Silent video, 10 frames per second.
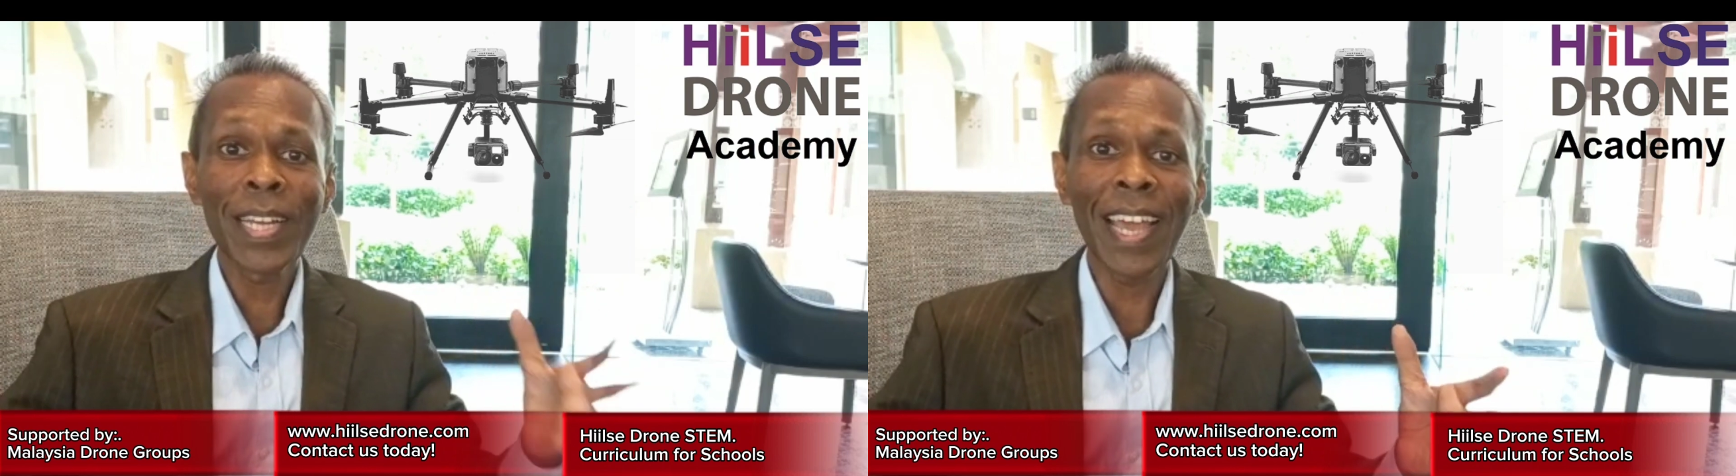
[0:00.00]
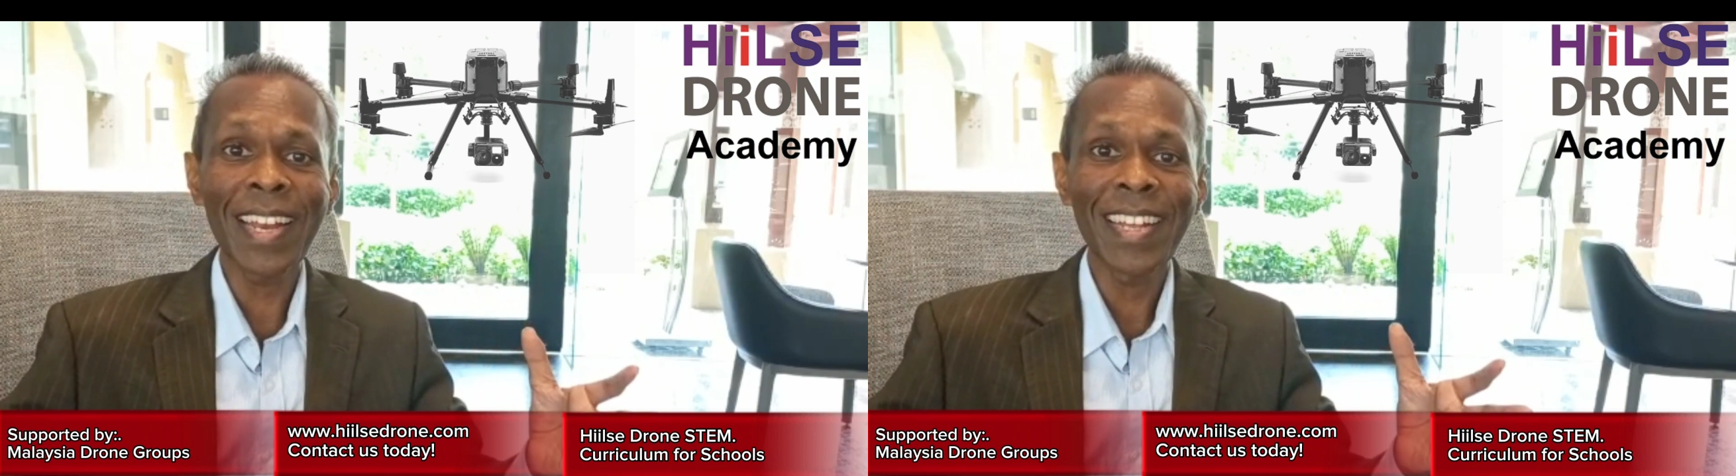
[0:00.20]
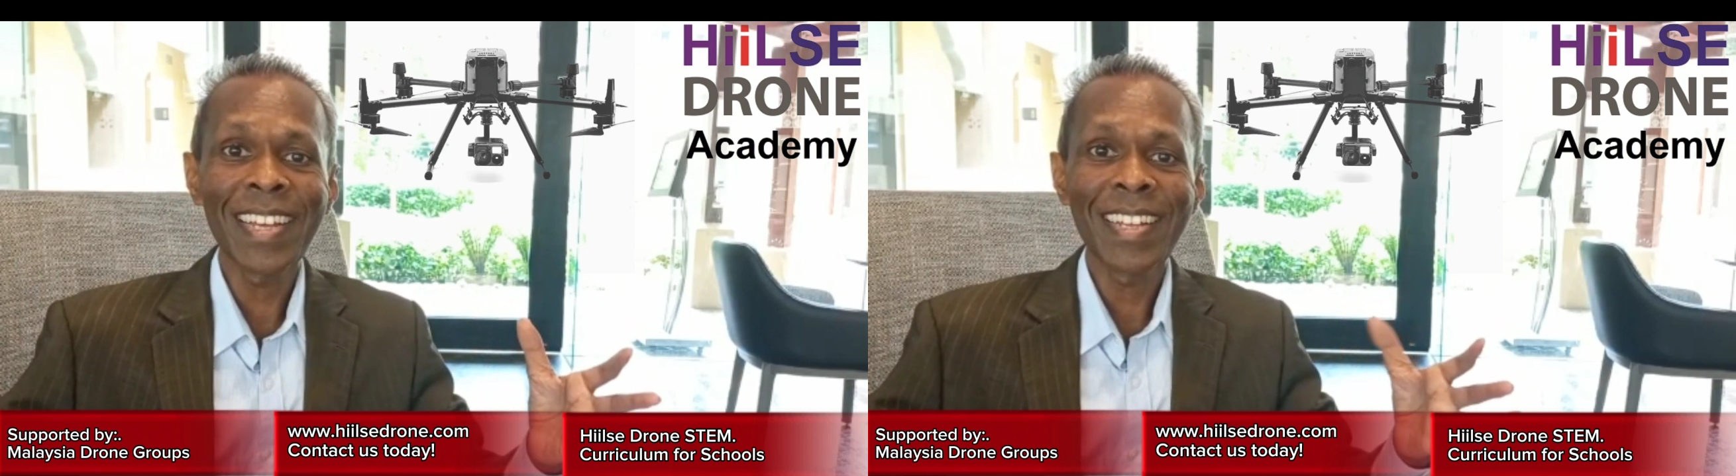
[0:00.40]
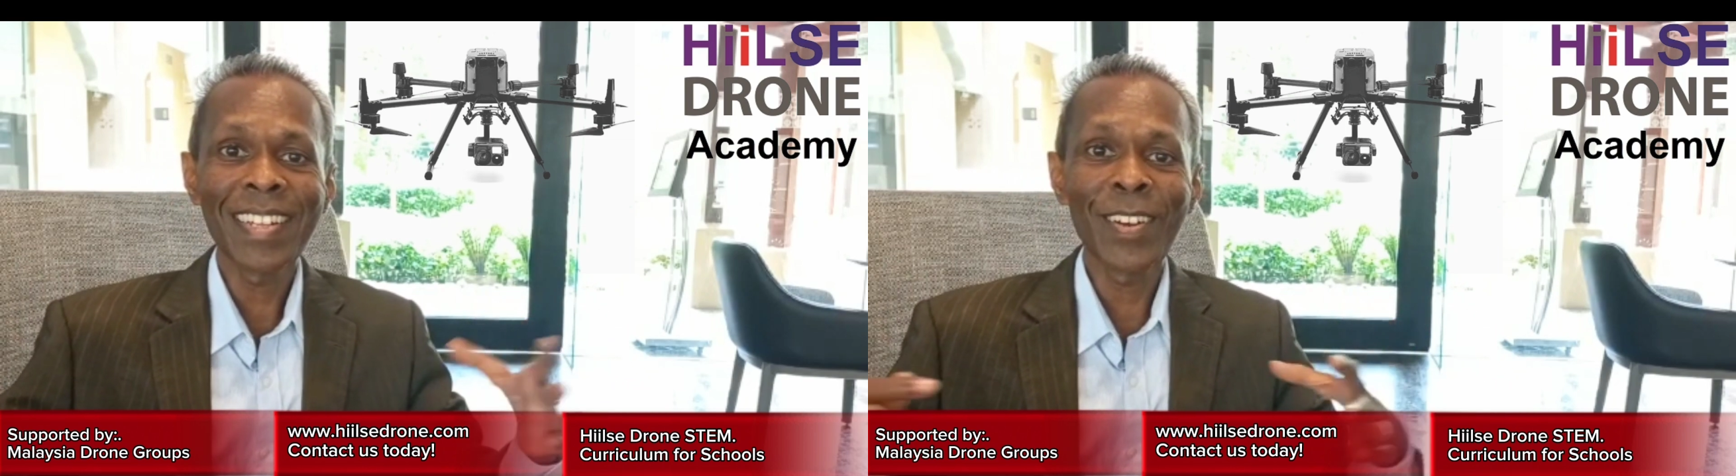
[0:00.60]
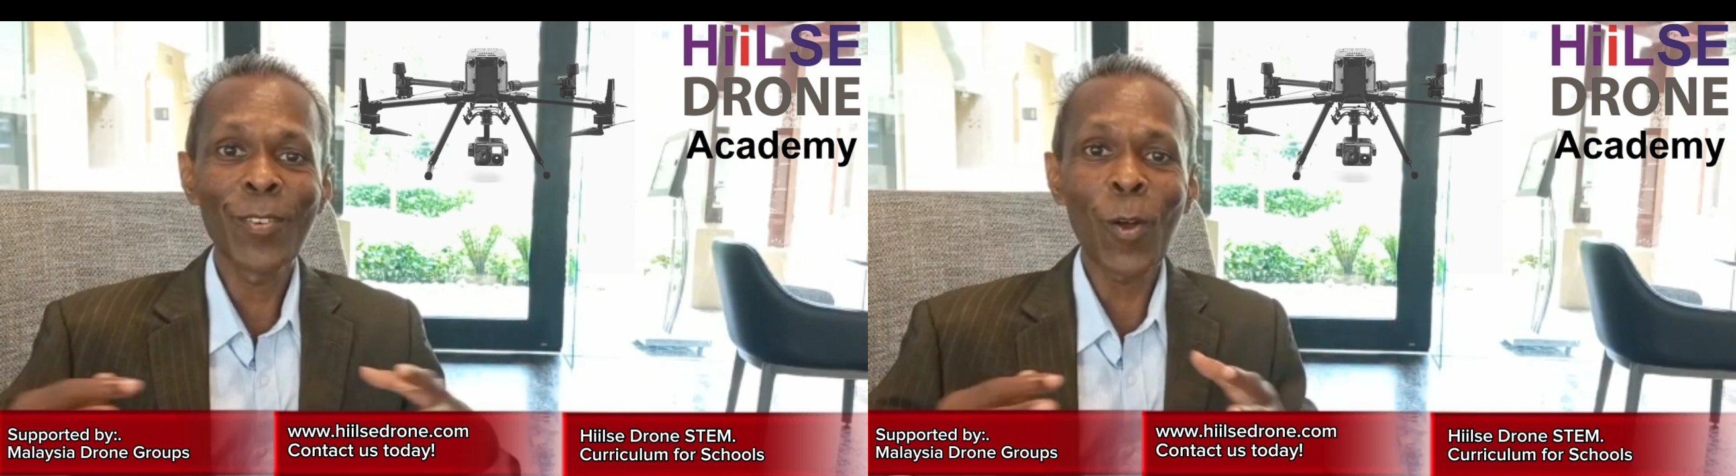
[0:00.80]
get
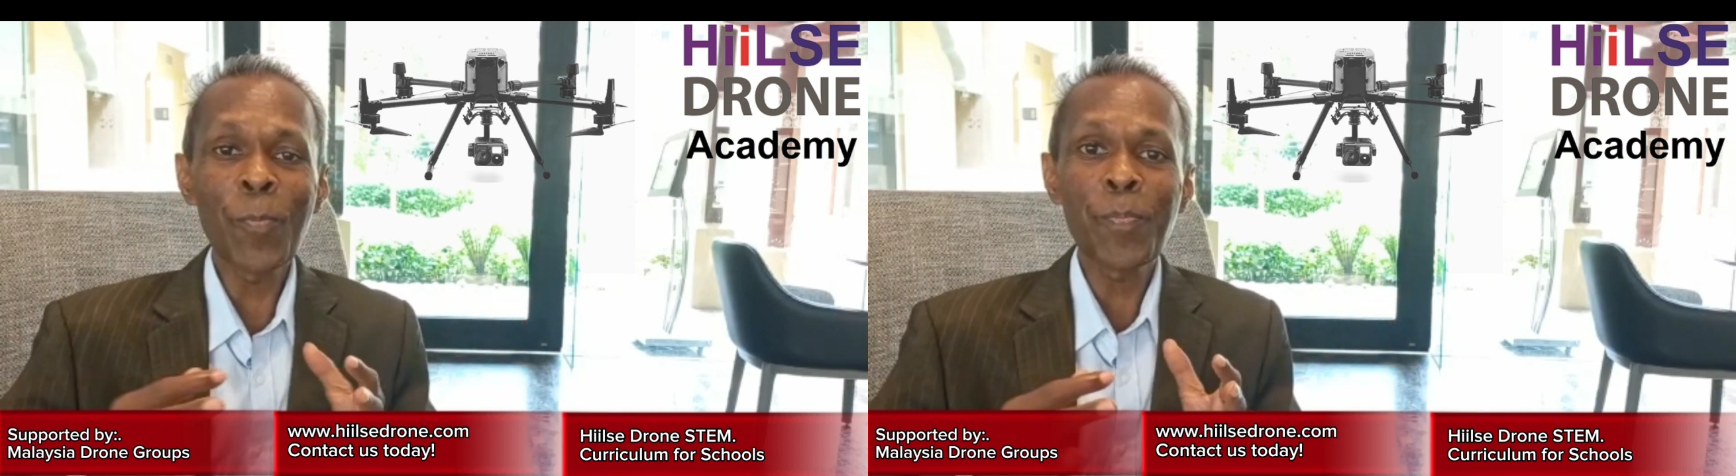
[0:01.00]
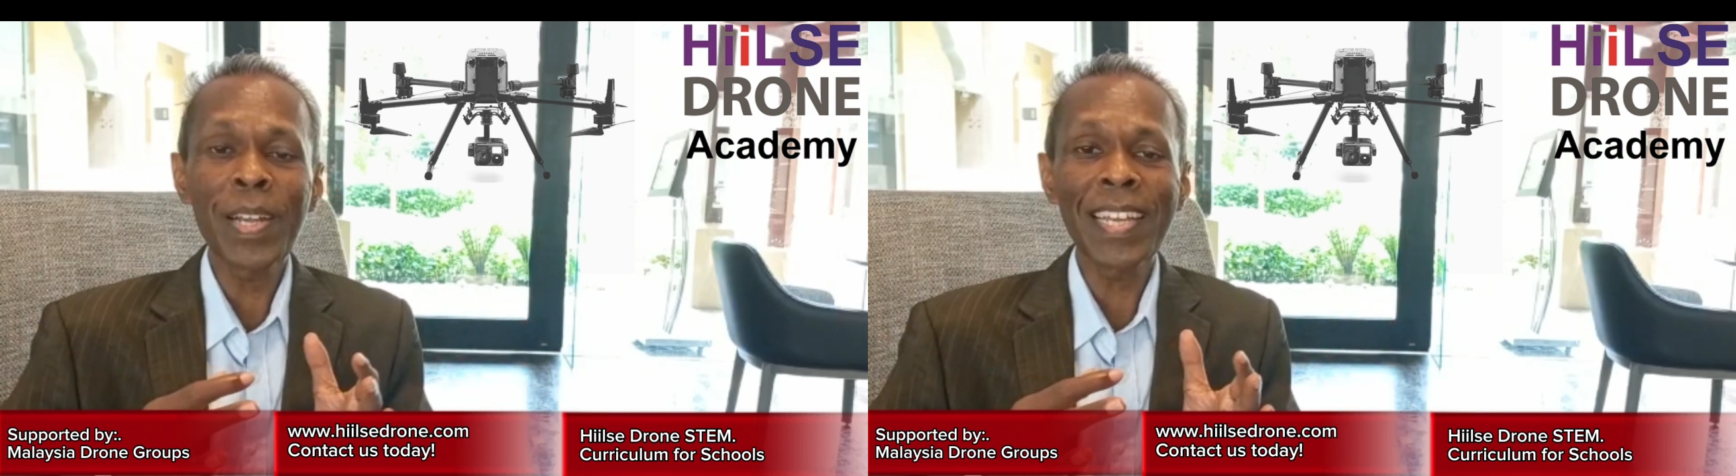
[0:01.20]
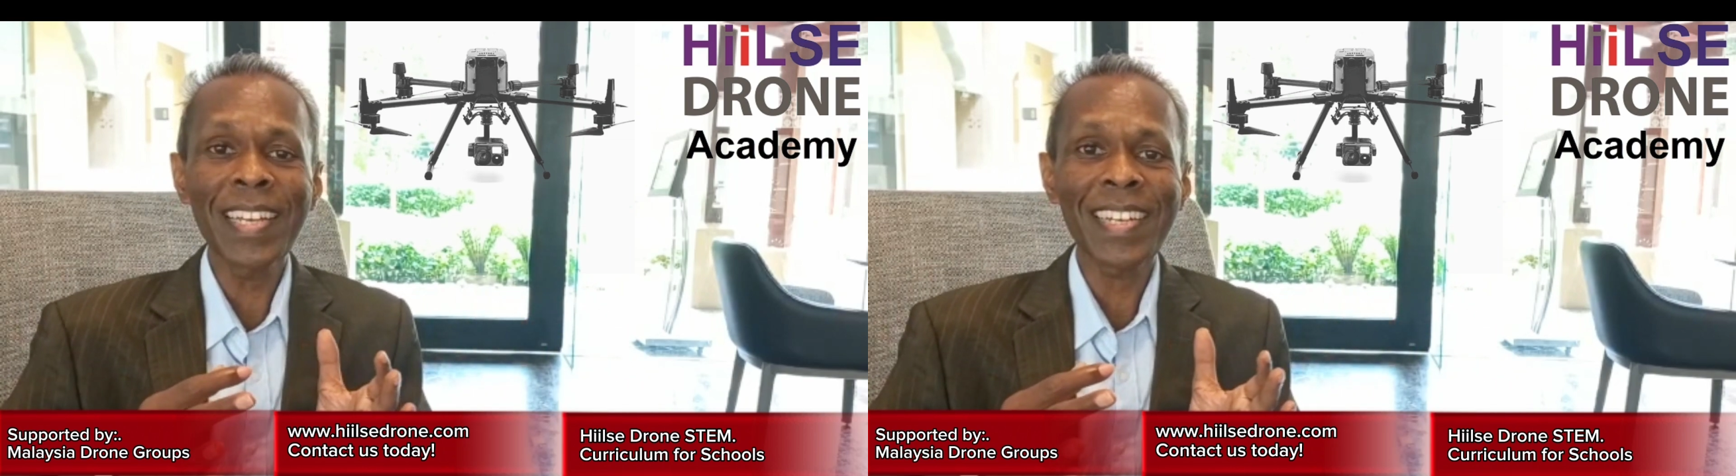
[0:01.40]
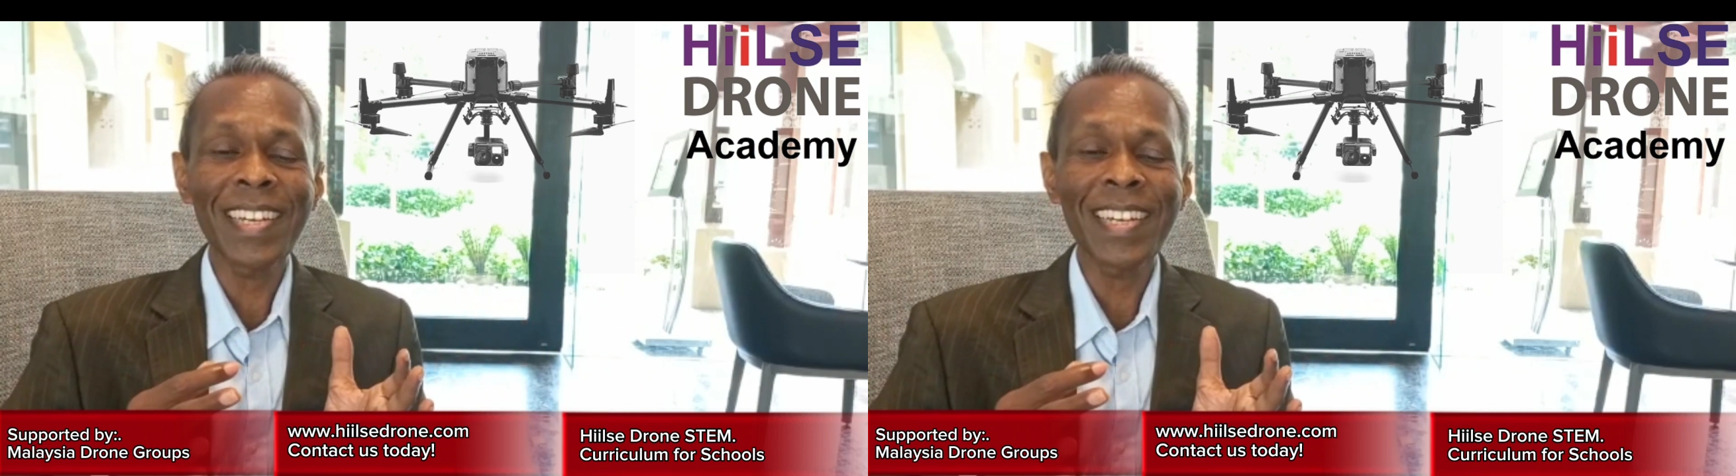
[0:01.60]
the complete